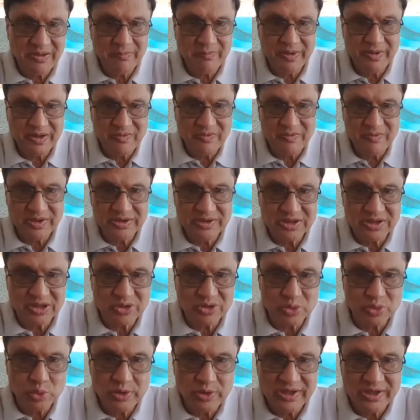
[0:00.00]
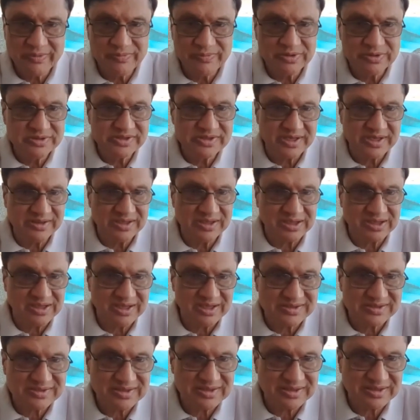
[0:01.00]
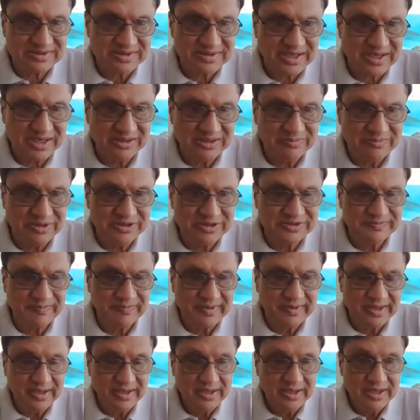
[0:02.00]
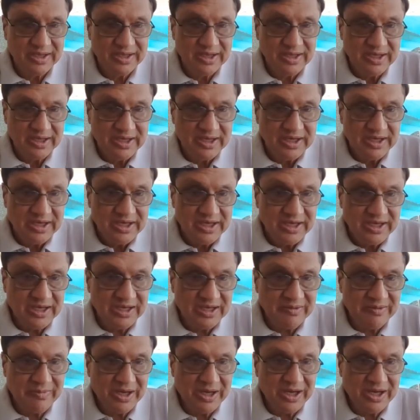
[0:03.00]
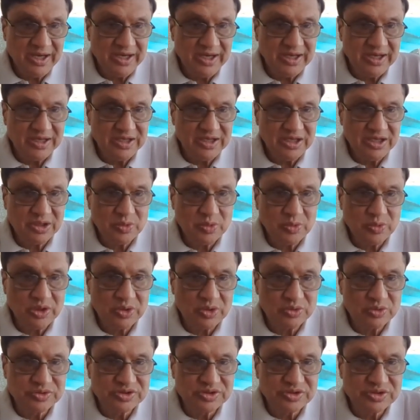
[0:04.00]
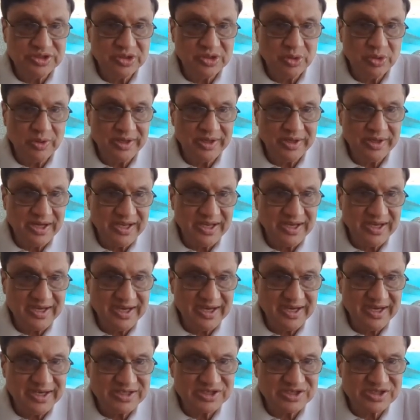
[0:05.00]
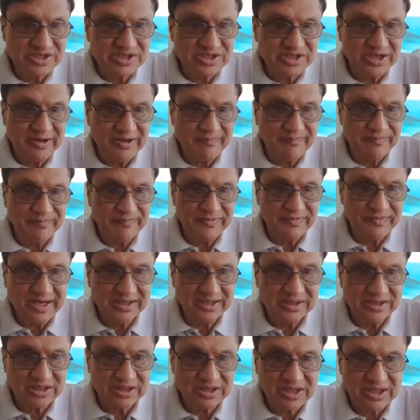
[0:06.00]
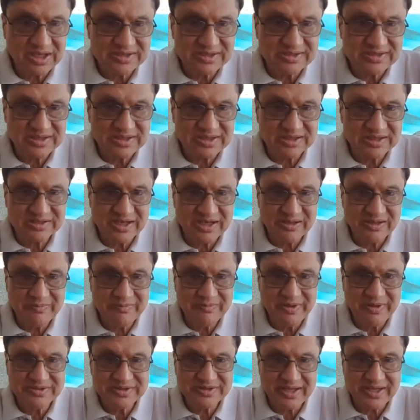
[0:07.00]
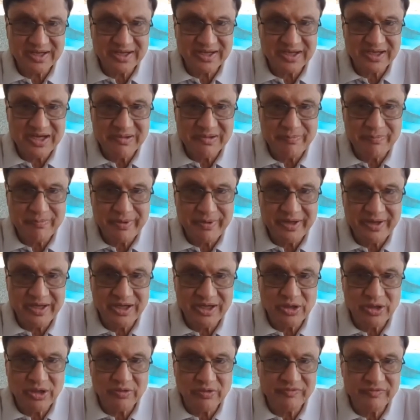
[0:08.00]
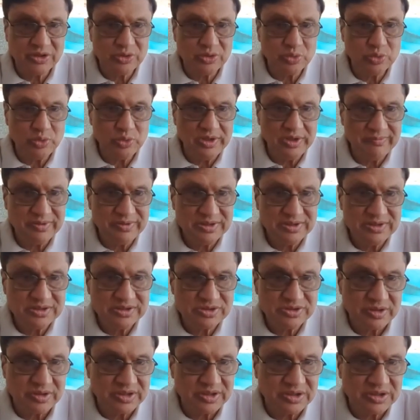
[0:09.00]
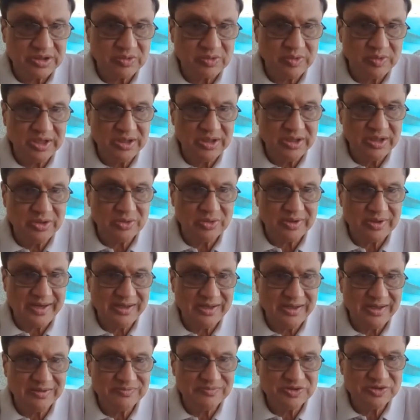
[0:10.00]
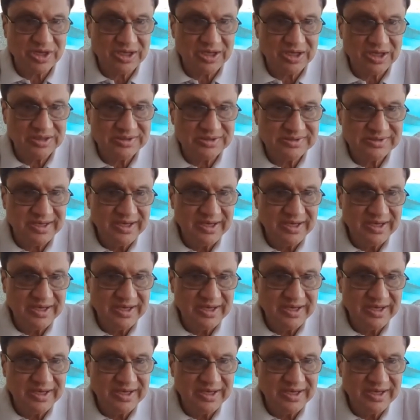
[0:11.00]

between the true labels and the cluster assignments. AMI equal to 0 indicates that the cluster assignments are independent of the true labels or equivalent to random chance.